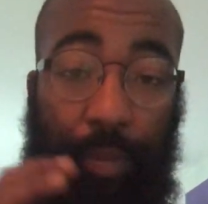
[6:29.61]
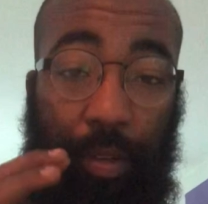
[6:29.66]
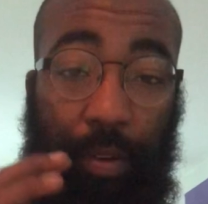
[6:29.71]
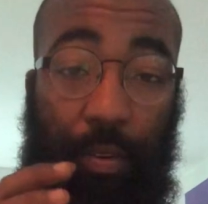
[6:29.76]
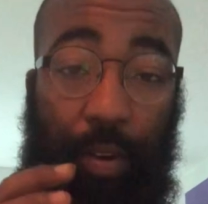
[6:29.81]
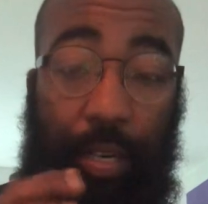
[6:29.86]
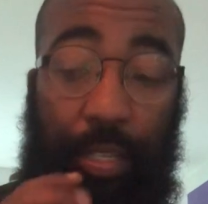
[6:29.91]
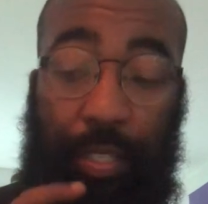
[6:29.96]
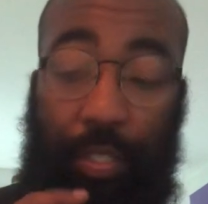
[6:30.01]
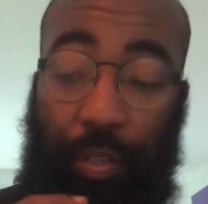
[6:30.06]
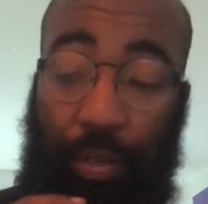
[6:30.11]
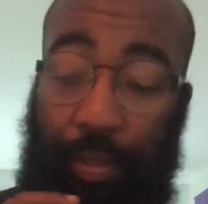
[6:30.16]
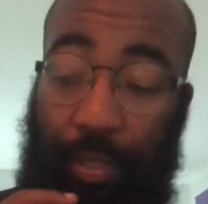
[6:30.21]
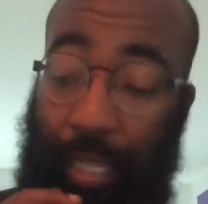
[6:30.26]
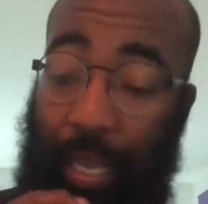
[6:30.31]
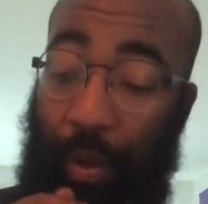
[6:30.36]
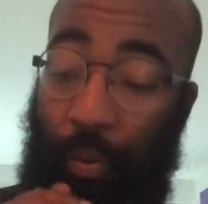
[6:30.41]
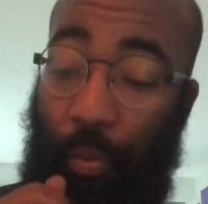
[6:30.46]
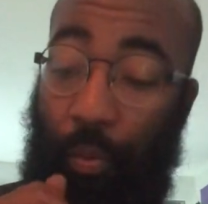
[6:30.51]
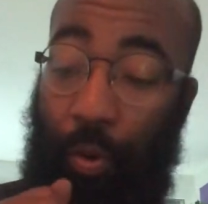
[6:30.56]
All right, so
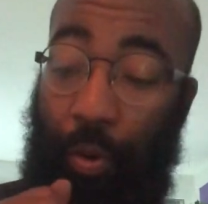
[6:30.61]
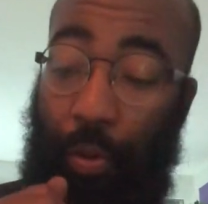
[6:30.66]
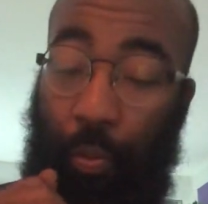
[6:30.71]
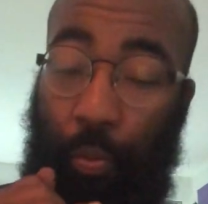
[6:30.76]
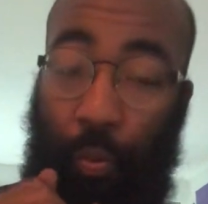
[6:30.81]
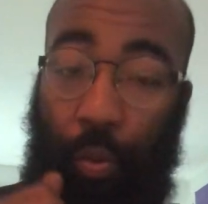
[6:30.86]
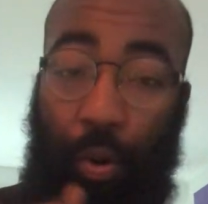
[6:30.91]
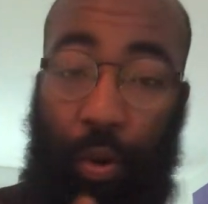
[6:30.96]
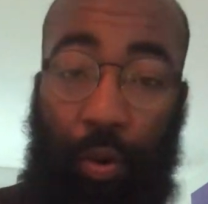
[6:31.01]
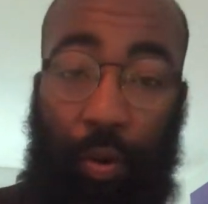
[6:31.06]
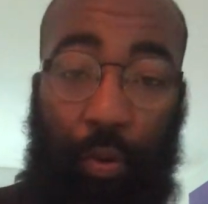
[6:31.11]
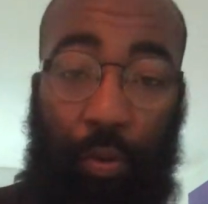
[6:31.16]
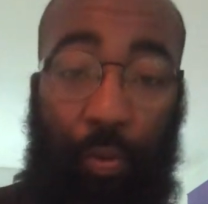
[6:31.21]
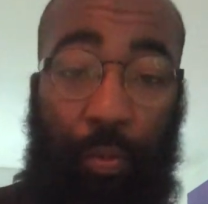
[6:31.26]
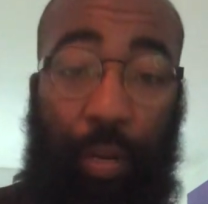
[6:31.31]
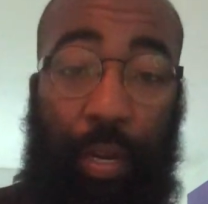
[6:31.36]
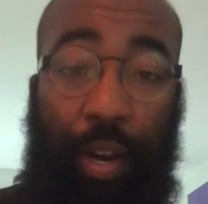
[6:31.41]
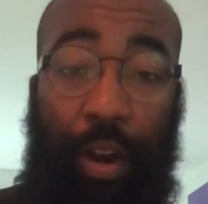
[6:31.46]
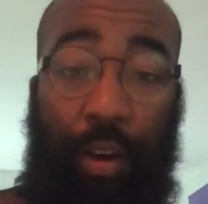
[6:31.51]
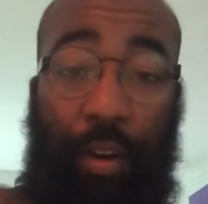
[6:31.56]
that word world
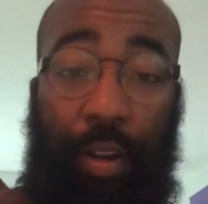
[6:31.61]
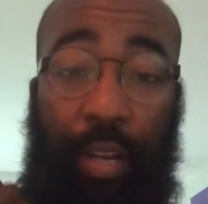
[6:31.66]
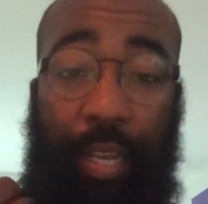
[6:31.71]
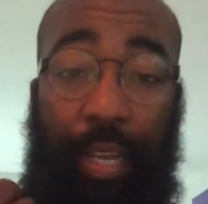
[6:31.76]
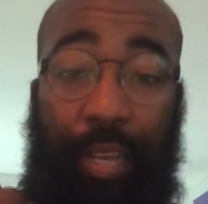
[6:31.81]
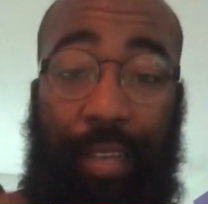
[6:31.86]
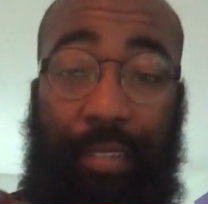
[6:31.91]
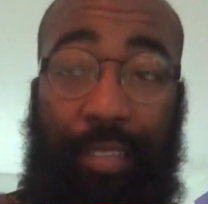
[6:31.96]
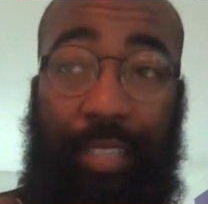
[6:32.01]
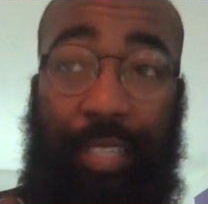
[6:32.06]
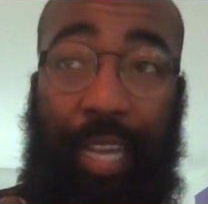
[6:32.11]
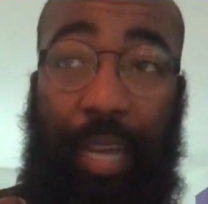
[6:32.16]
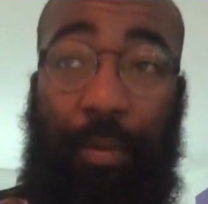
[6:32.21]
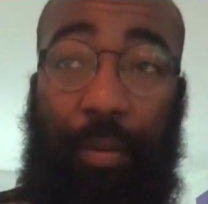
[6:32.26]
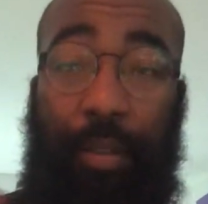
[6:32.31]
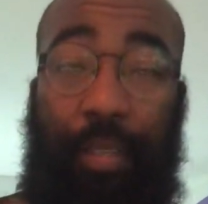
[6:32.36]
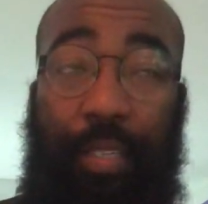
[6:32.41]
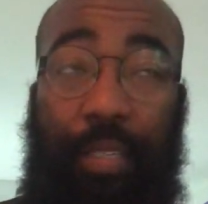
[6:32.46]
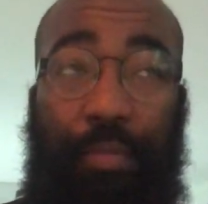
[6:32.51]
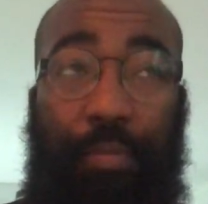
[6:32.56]
we already
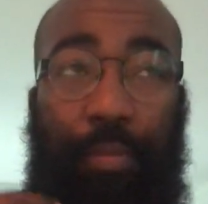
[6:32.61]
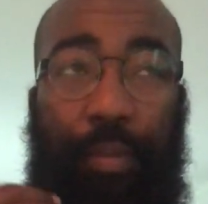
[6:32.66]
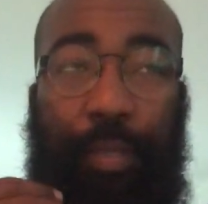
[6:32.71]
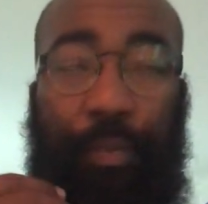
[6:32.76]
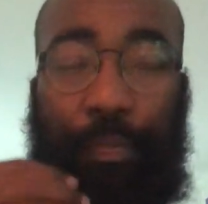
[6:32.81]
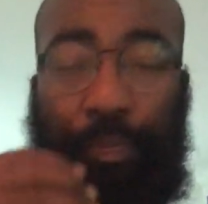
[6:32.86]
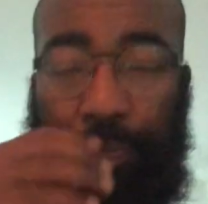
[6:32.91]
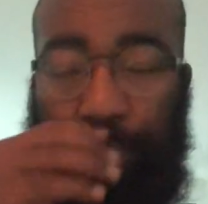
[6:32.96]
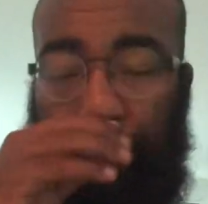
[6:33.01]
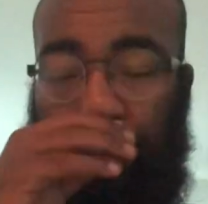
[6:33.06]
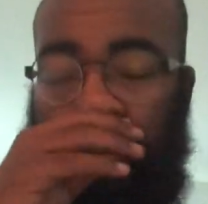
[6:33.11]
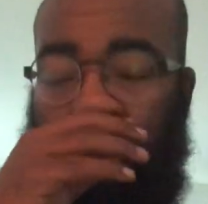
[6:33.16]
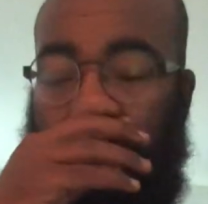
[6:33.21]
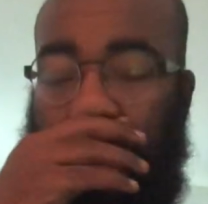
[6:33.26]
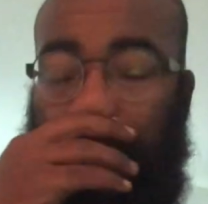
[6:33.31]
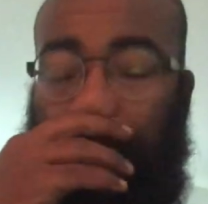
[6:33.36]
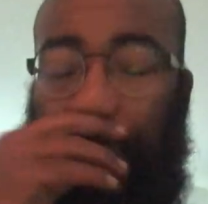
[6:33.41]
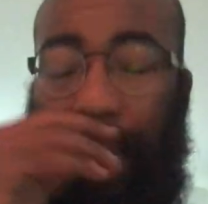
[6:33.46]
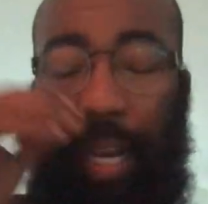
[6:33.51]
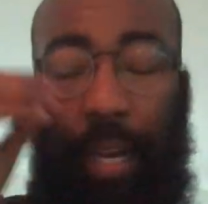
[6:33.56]
established, but
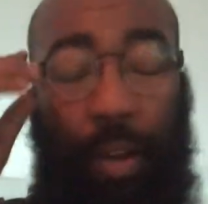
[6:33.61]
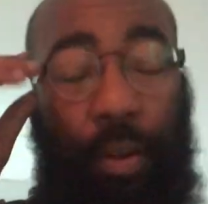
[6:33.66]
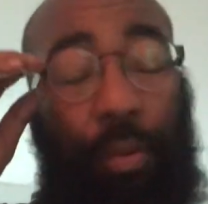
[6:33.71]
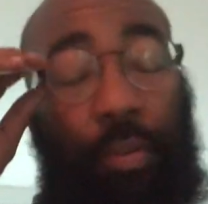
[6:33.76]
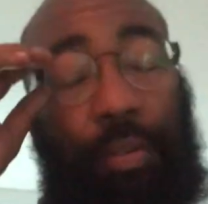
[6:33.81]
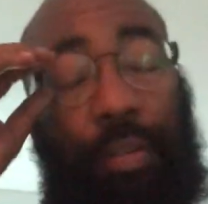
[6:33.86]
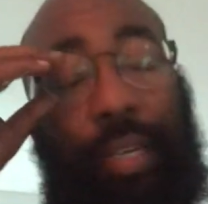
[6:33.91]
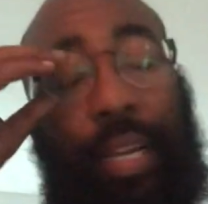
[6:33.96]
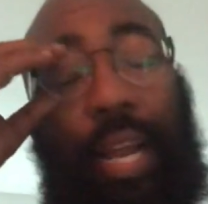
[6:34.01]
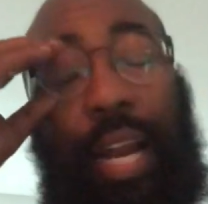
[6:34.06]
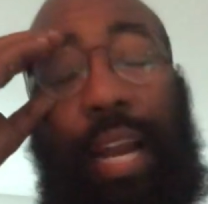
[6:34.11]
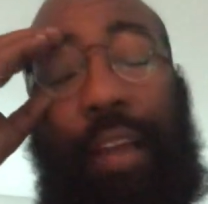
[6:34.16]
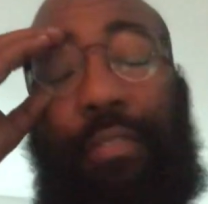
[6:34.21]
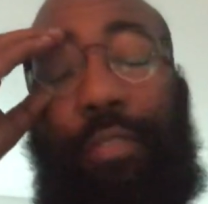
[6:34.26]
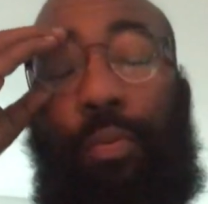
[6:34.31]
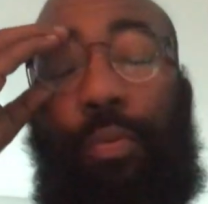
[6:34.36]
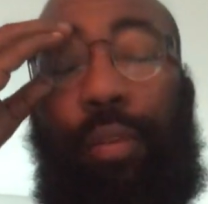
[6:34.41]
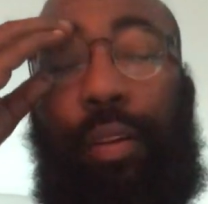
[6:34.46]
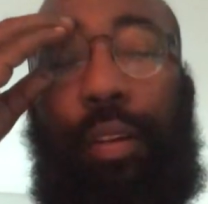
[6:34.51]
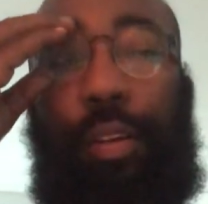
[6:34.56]
I know not
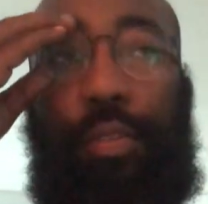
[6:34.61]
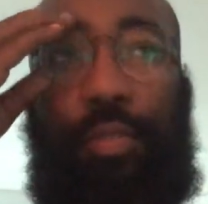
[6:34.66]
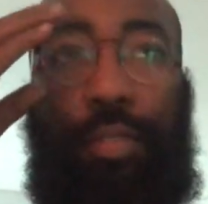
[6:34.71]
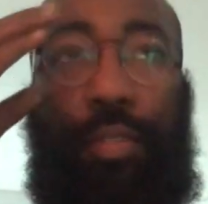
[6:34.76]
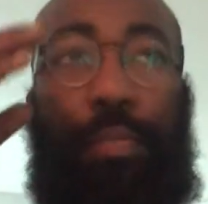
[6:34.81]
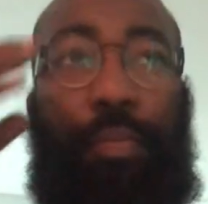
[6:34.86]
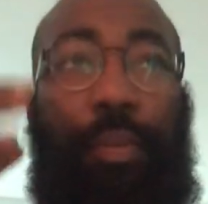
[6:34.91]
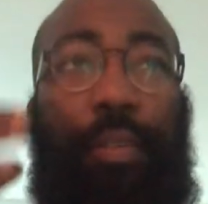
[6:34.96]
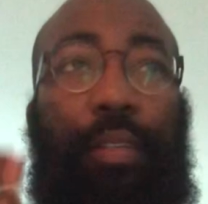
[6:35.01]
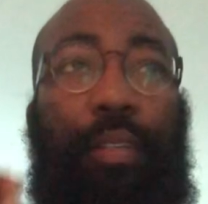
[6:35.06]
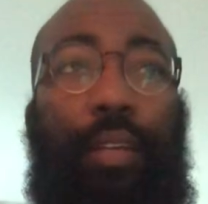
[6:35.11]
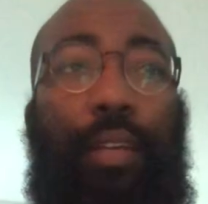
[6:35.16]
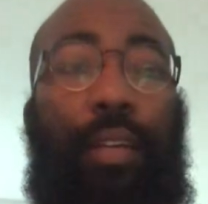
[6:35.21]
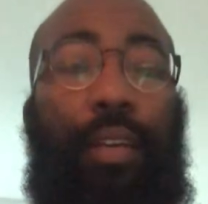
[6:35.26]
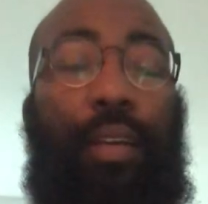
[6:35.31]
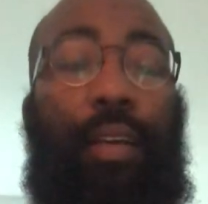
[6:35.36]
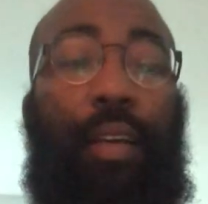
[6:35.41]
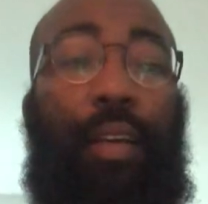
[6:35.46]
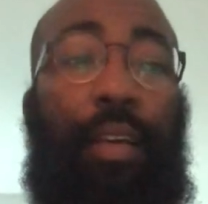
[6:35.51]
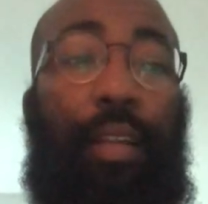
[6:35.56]
everyone knows, but
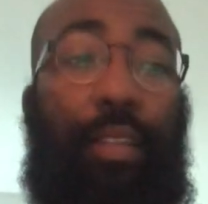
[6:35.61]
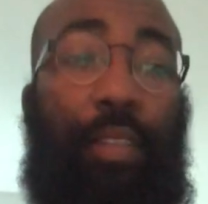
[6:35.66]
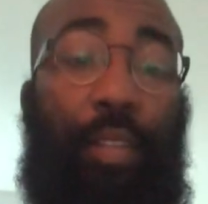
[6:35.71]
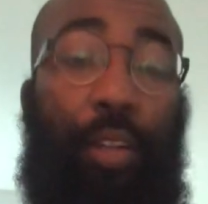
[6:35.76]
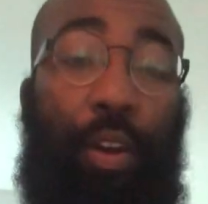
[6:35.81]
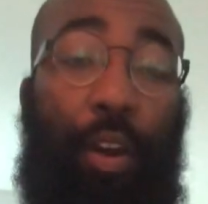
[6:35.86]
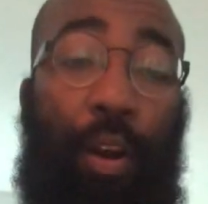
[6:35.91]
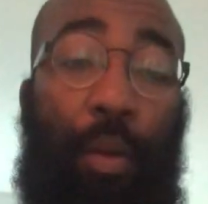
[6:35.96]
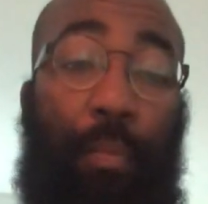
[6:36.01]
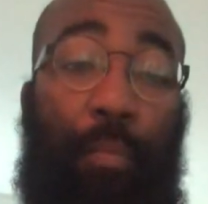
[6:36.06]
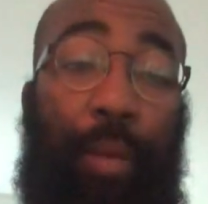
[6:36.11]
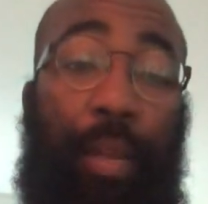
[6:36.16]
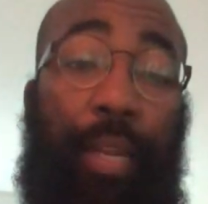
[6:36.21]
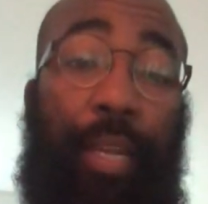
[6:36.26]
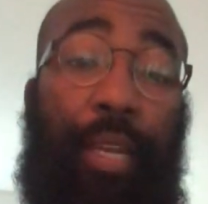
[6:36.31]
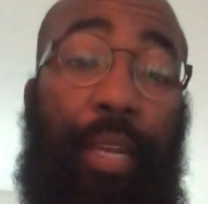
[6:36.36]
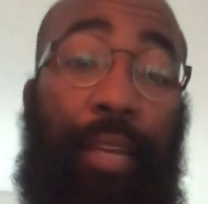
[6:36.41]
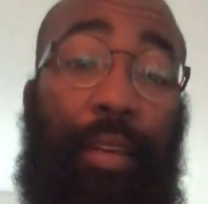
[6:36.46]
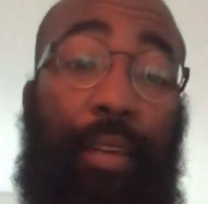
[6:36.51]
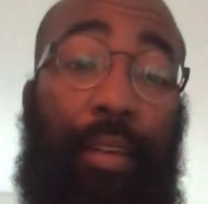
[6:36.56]
there are
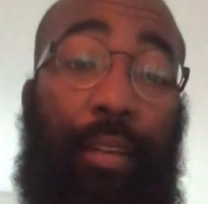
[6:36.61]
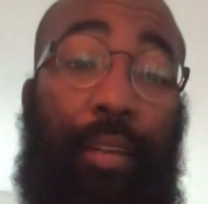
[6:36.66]
many